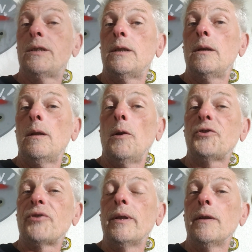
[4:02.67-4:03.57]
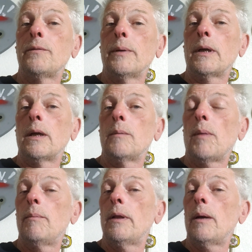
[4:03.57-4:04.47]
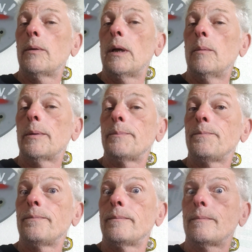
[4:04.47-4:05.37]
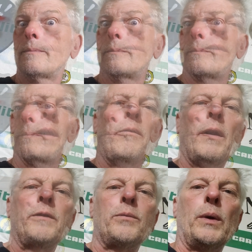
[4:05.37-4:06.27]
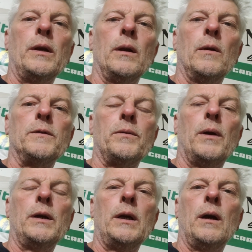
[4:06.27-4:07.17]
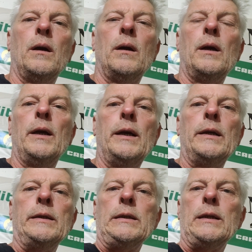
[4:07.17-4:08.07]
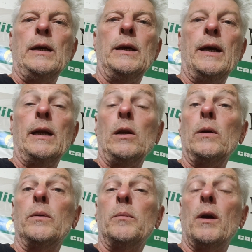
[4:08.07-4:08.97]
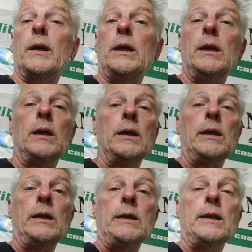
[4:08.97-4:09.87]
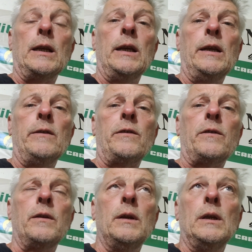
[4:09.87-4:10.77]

I should do the lottery this weekend, maybe that would help. So Rex went along to IDR and had a look with Mikey, and his